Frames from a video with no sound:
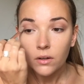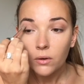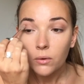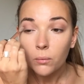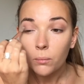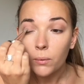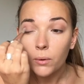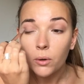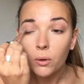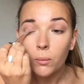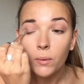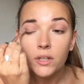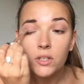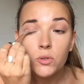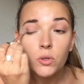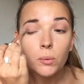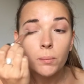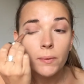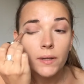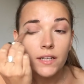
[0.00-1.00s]
we all went
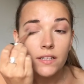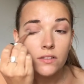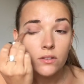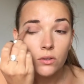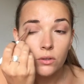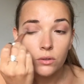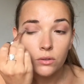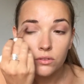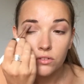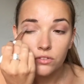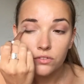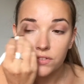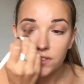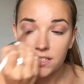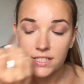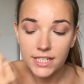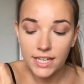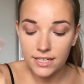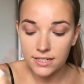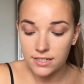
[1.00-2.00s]
to a place called
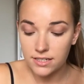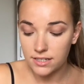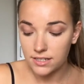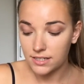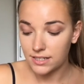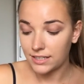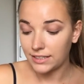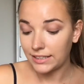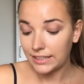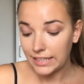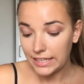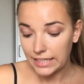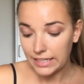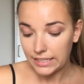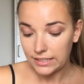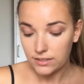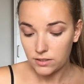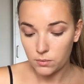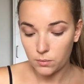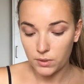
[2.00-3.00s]
Fazendas in
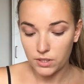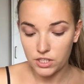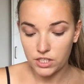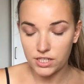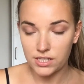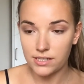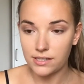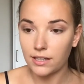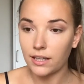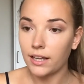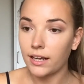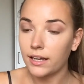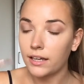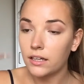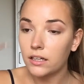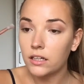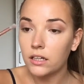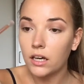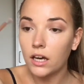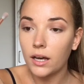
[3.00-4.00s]
Leeds, which is
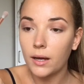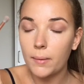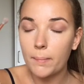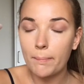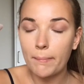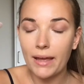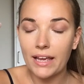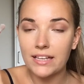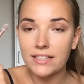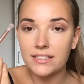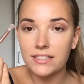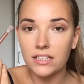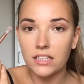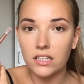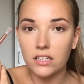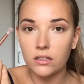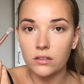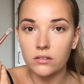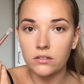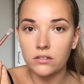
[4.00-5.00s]
like a
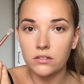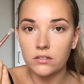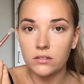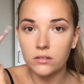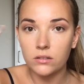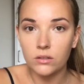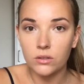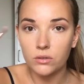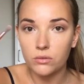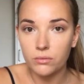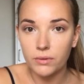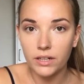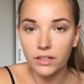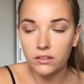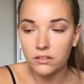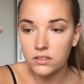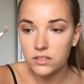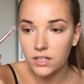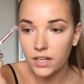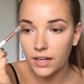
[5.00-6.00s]
Mexican
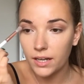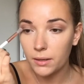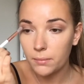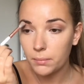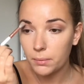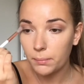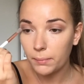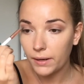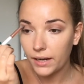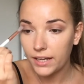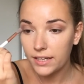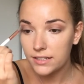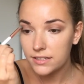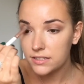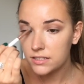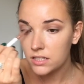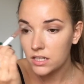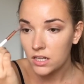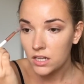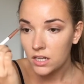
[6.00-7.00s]
grill type
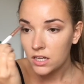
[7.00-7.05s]
place.